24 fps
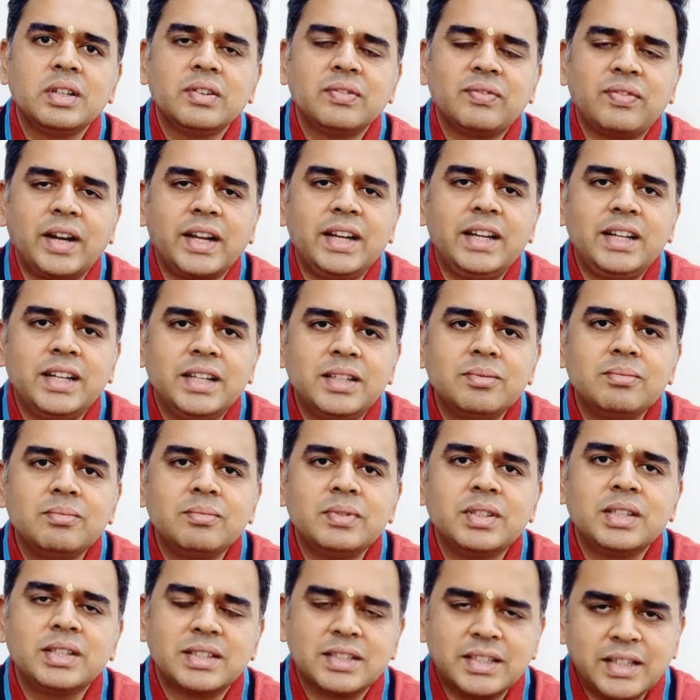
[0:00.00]
find
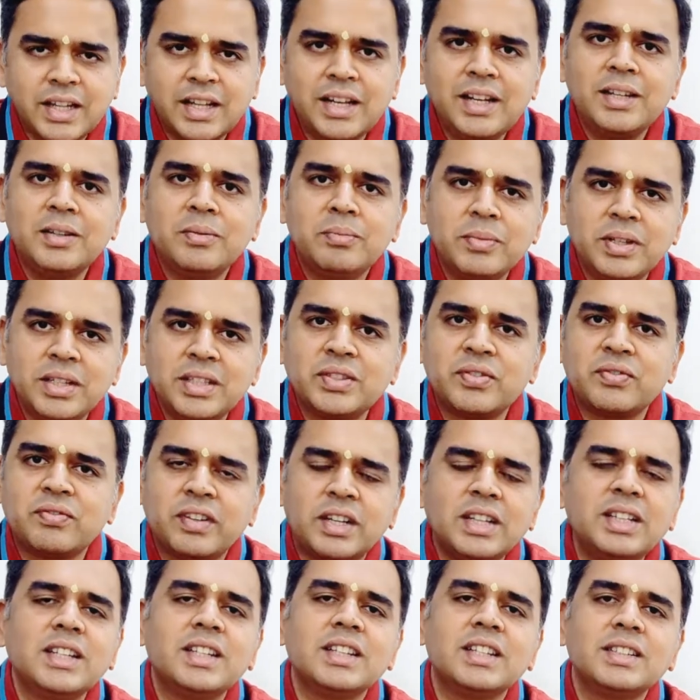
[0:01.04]
him, just tell him his
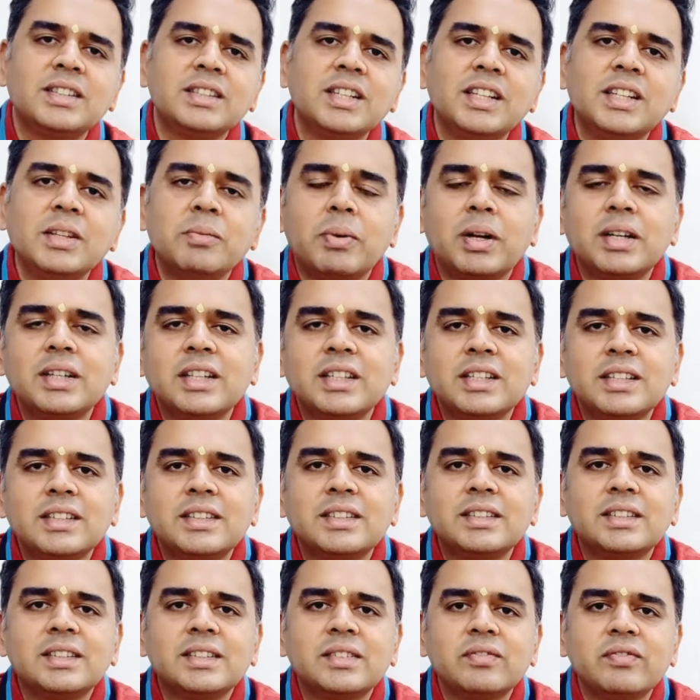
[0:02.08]
friend Dhadhipandan
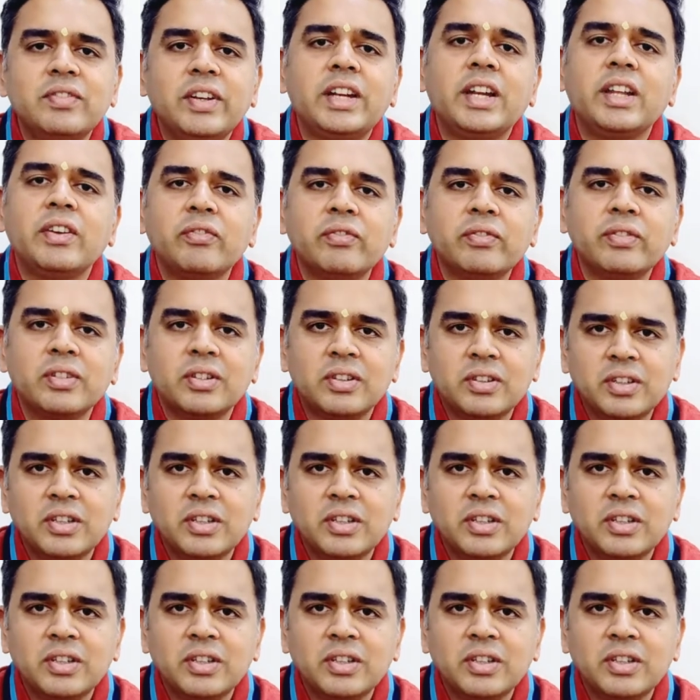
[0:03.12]
is waiting